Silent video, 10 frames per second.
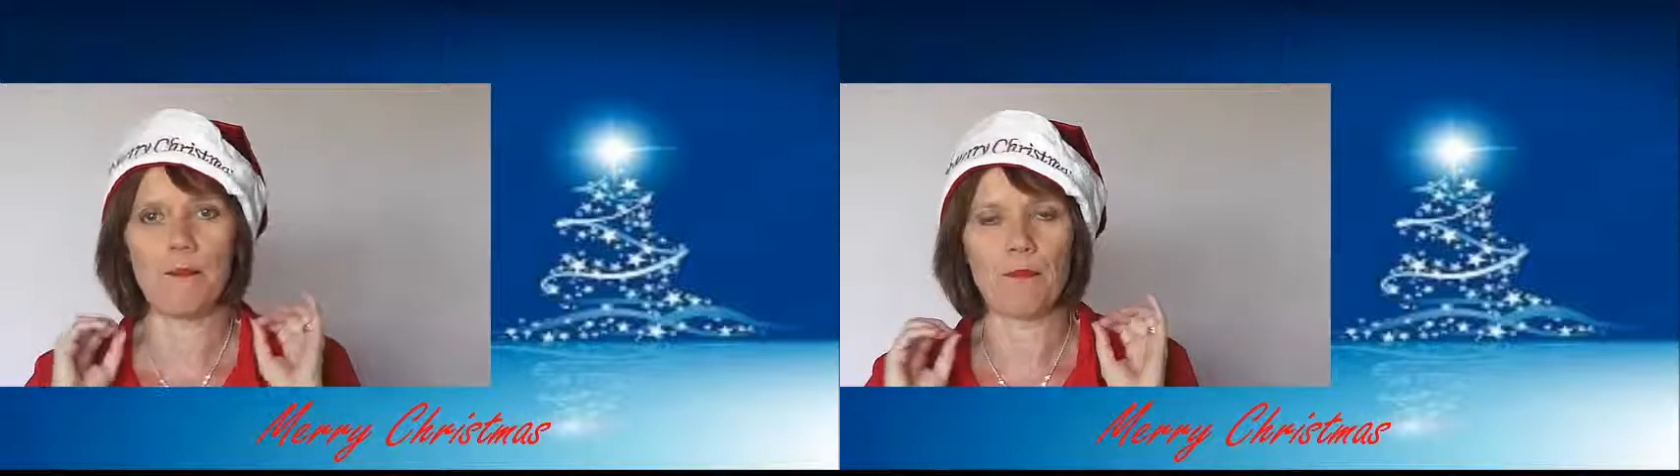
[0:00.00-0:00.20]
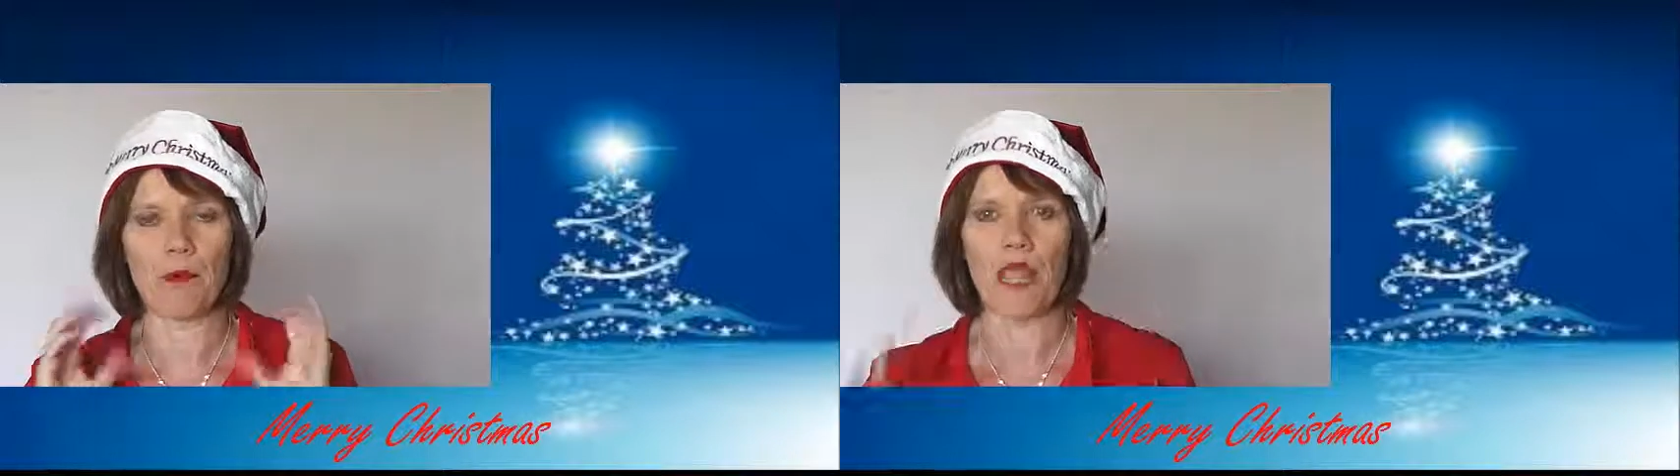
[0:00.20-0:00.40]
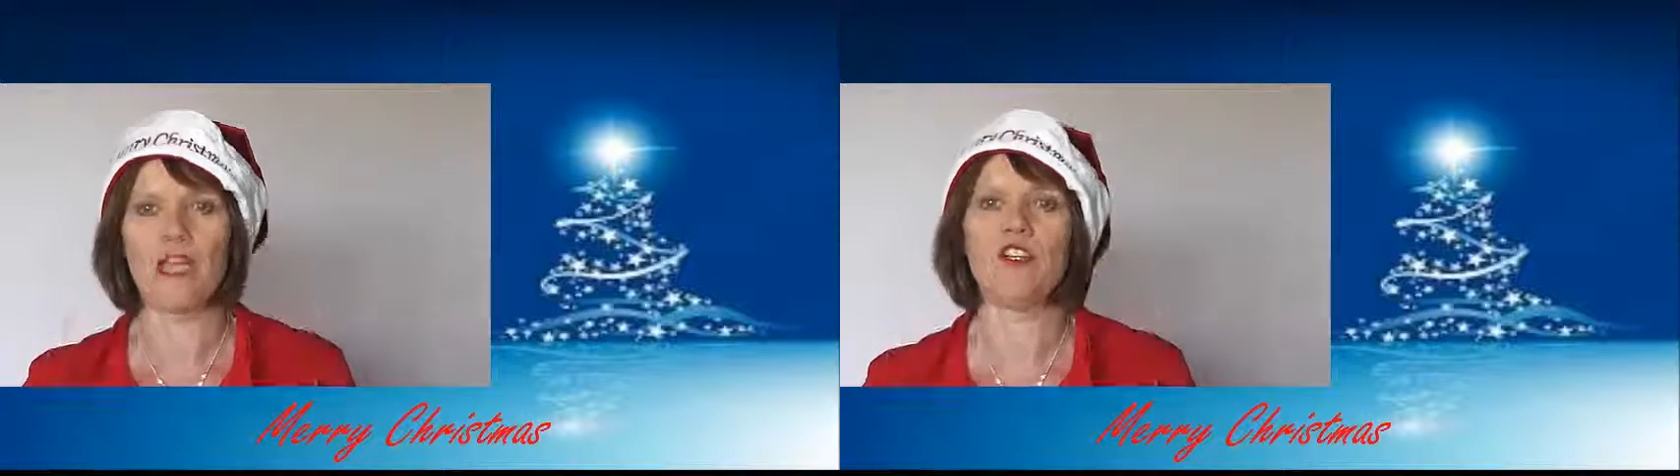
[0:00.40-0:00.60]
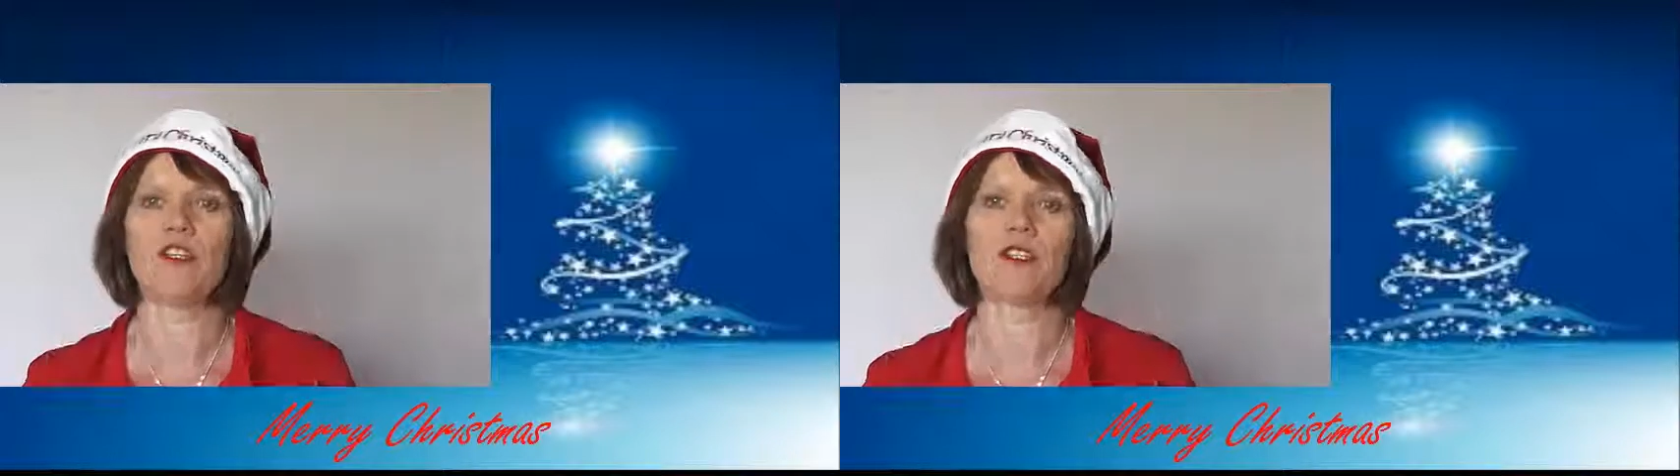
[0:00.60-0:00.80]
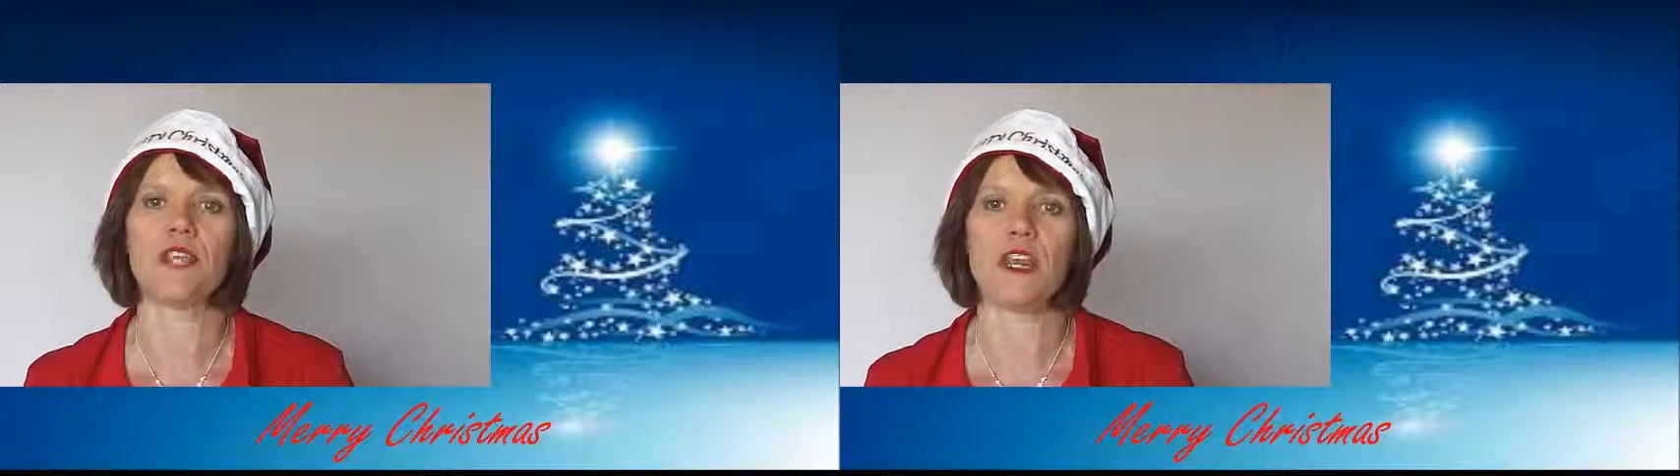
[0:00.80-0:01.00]
brand new
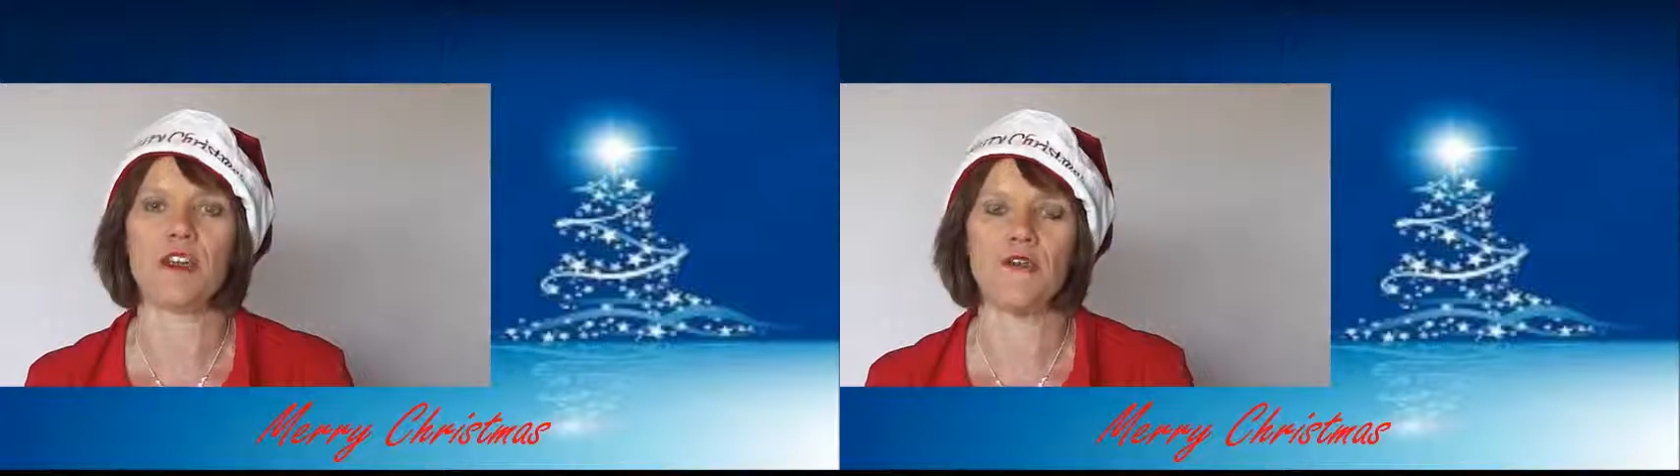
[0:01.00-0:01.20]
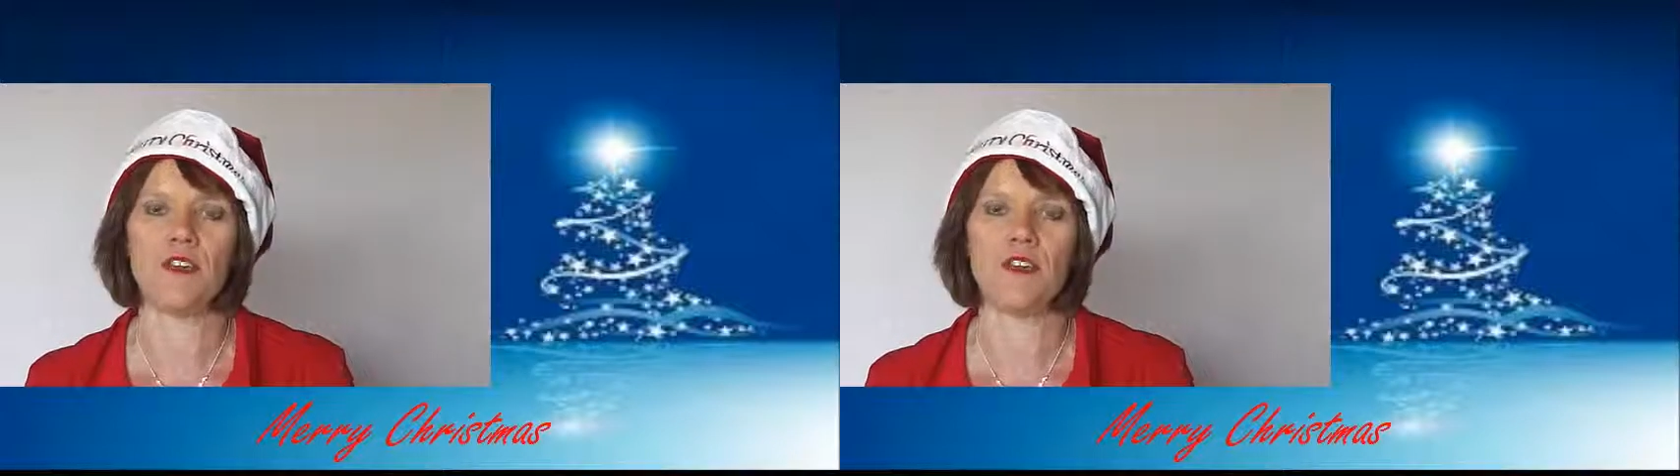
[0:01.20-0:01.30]
set of